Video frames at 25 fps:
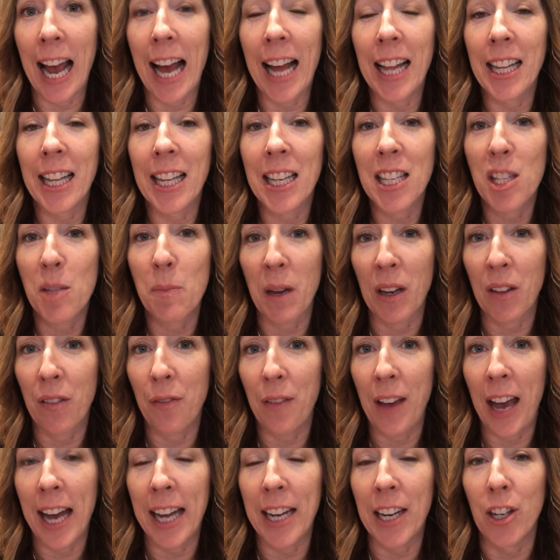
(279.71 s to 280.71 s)
Alex
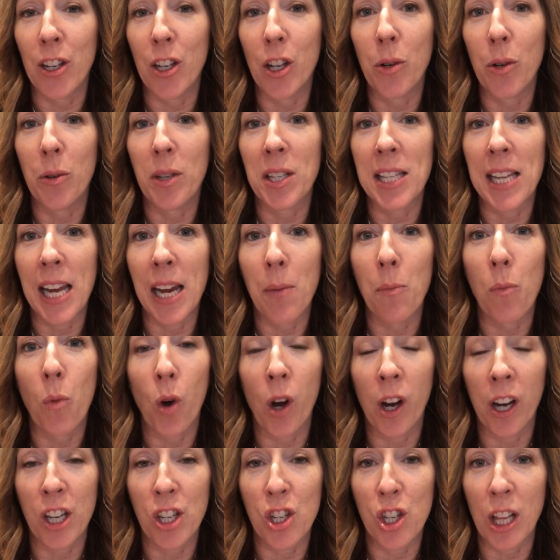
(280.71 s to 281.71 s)
McFadden, who is a
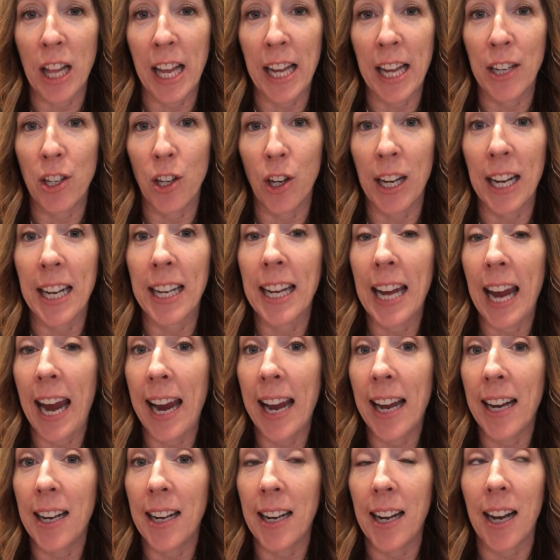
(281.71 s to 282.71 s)
mortgage lender in
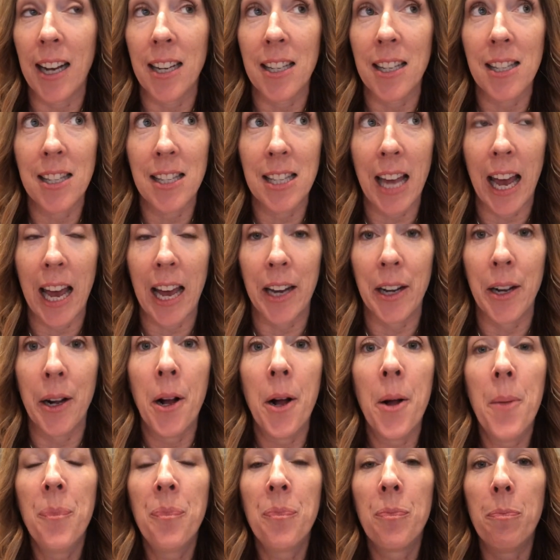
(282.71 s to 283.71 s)
Canada, said
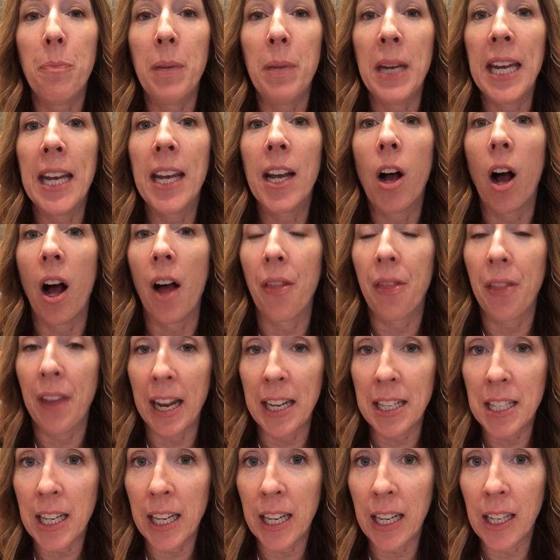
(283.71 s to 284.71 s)
being
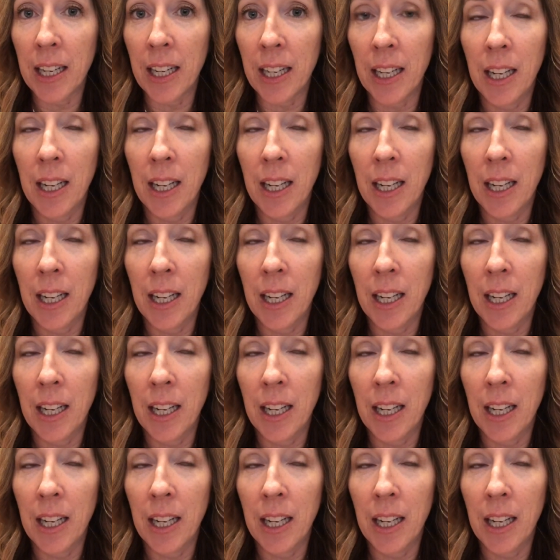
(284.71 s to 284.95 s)
authentic,